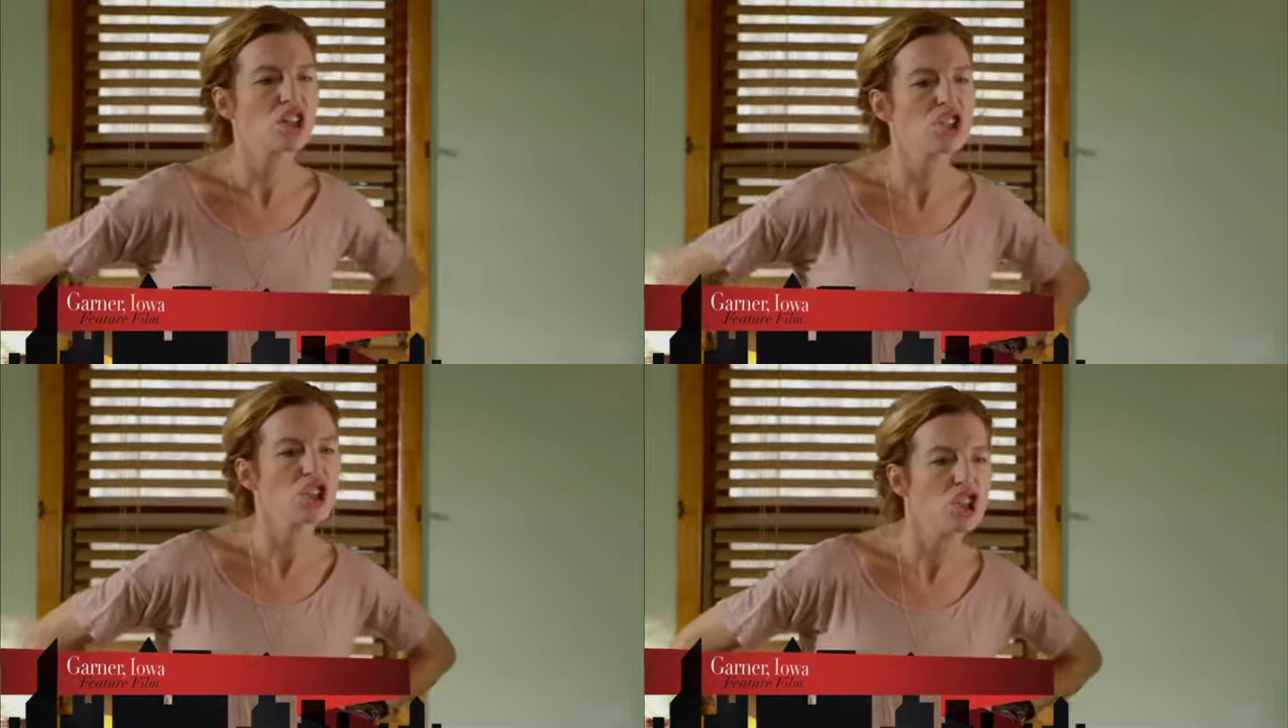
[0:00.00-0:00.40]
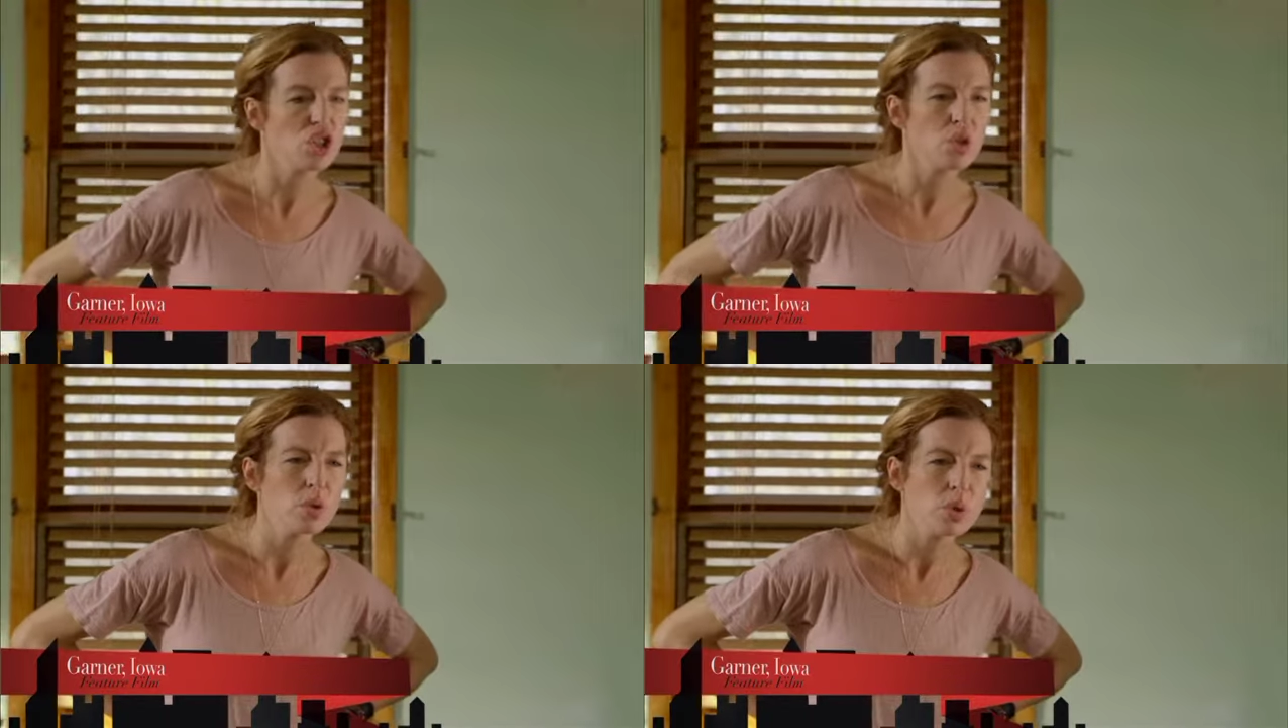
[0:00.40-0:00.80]
to
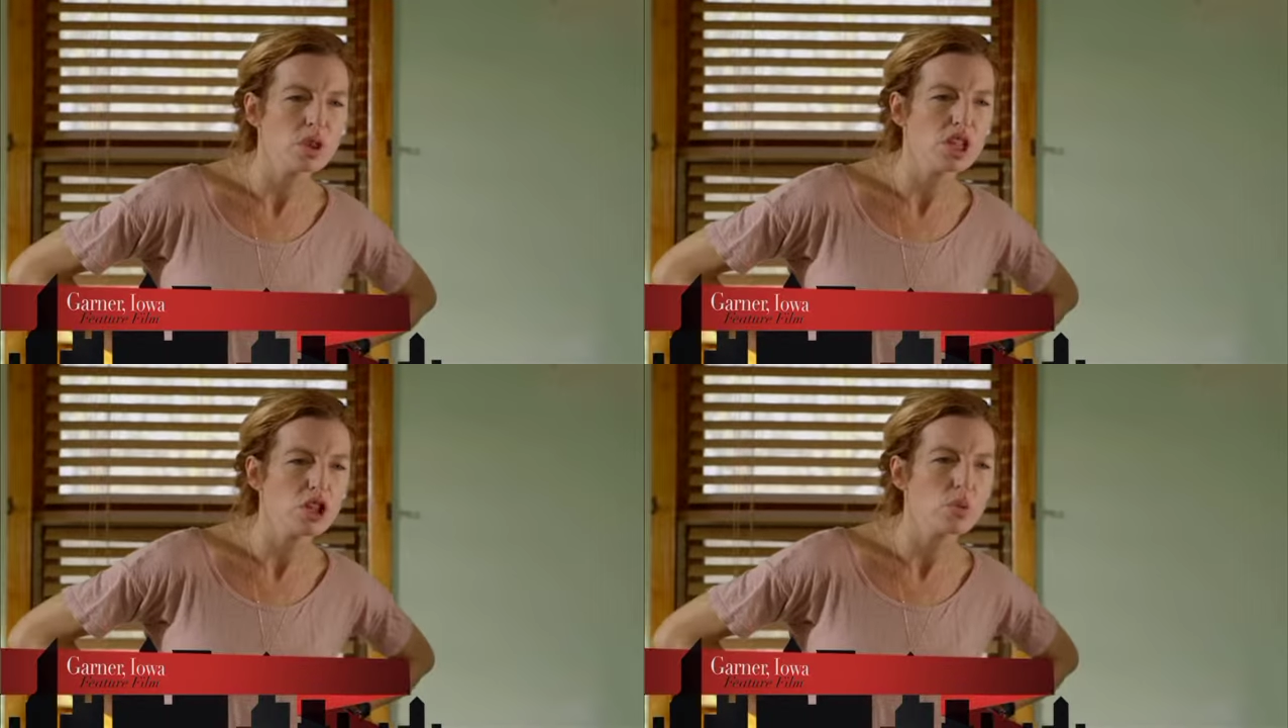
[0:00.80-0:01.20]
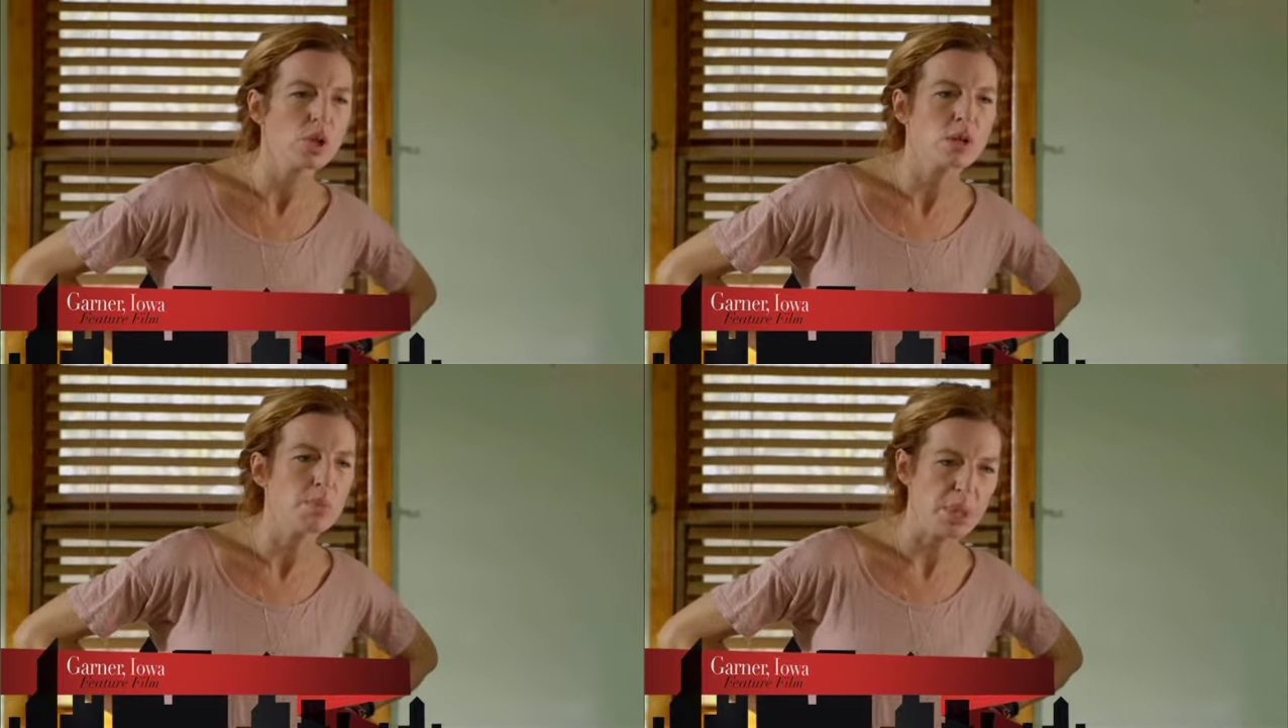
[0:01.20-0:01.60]
you that you
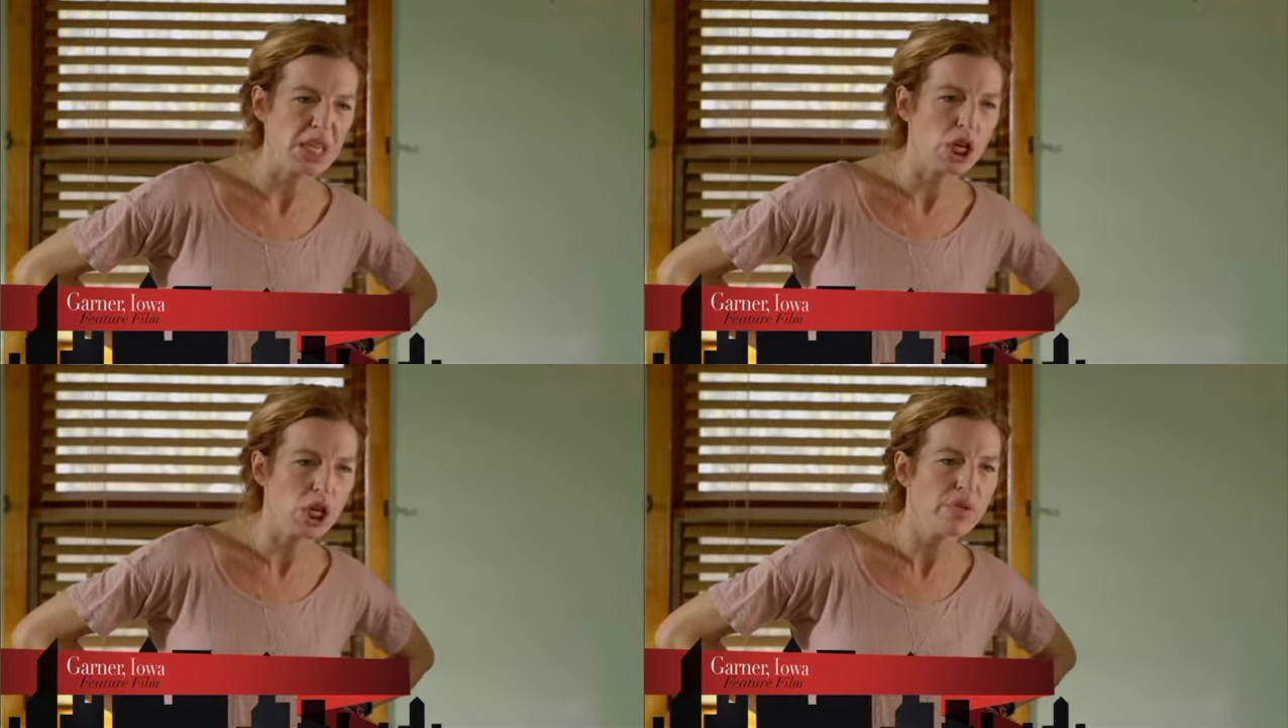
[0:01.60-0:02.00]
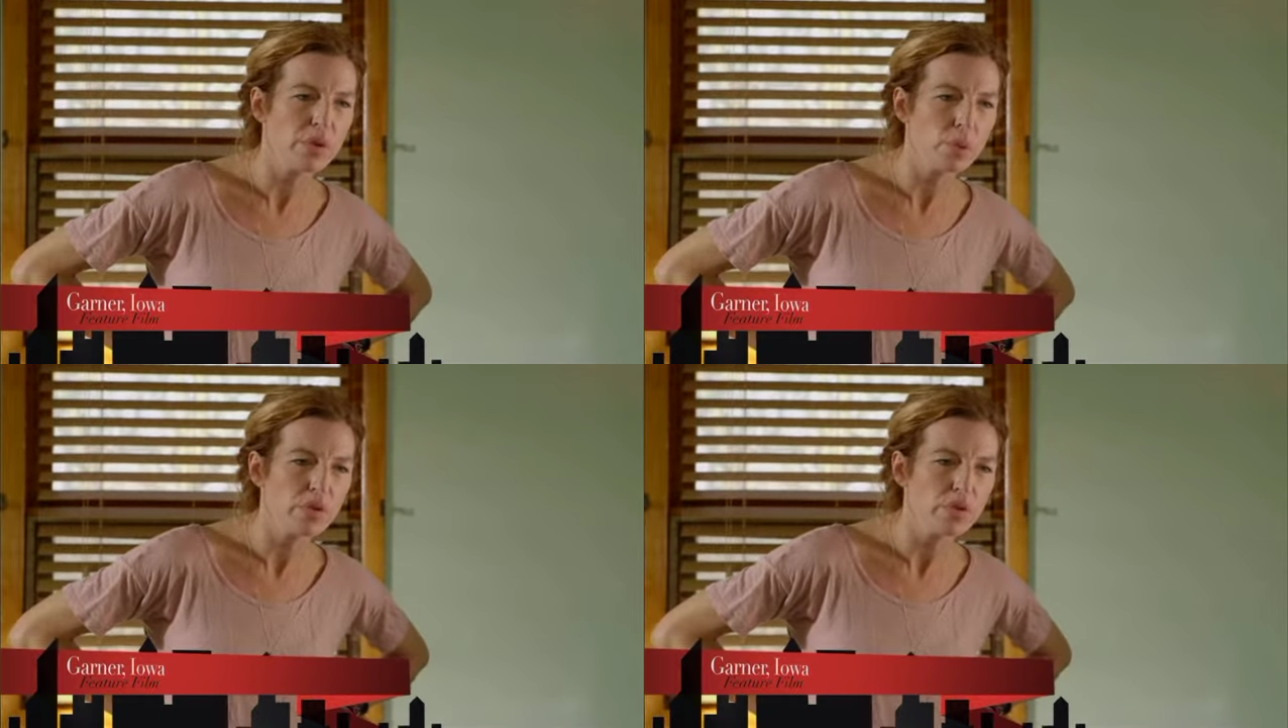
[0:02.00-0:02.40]
wouldn't be here if it
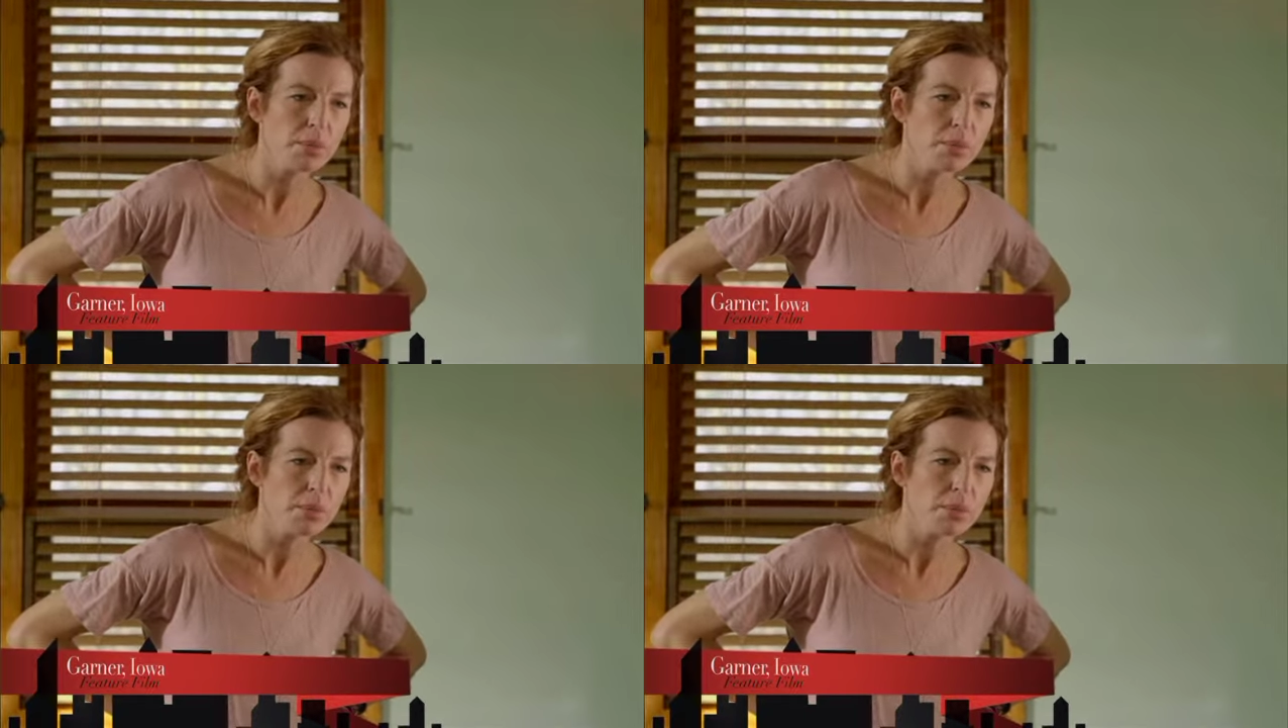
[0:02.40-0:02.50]
weren't for